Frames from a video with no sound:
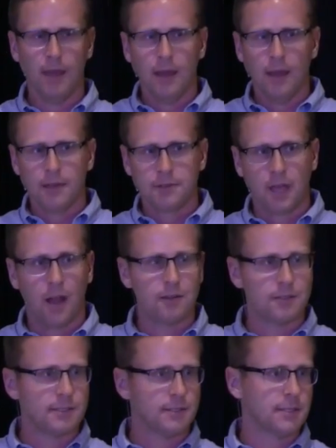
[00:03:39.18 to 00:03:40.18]

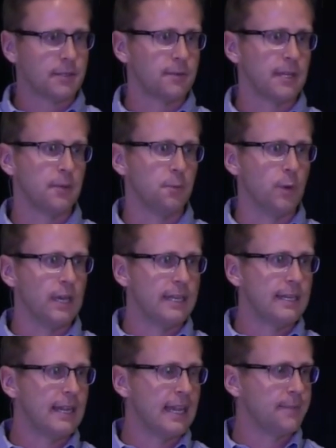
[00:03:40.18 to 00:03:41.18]
Scholars disagree. When
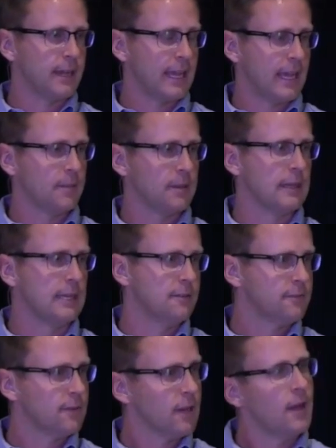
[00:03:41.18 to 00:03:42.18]
did Abraham
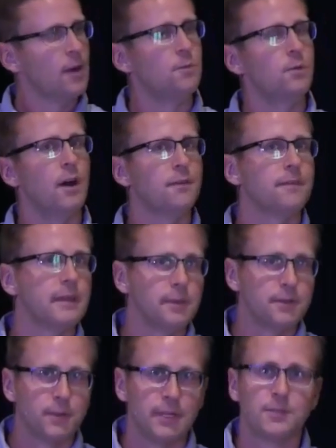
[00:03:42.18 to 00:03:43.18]
live? Roughly
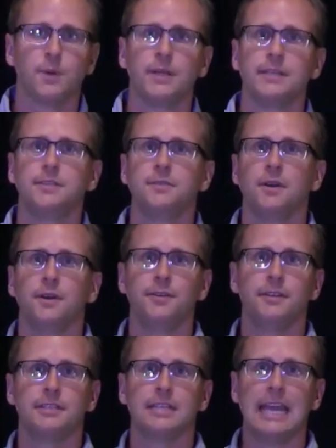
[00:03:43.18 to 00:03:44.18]
between
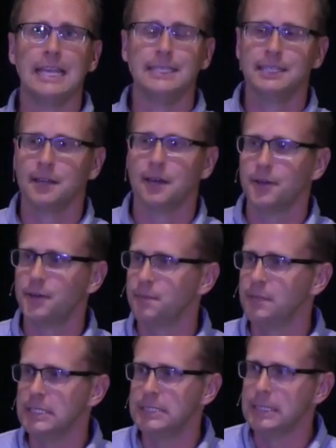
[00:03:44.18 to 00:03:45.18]
2200 to 1800
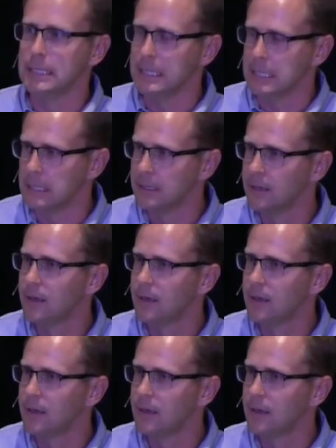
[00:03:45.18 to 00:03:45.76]
BCE.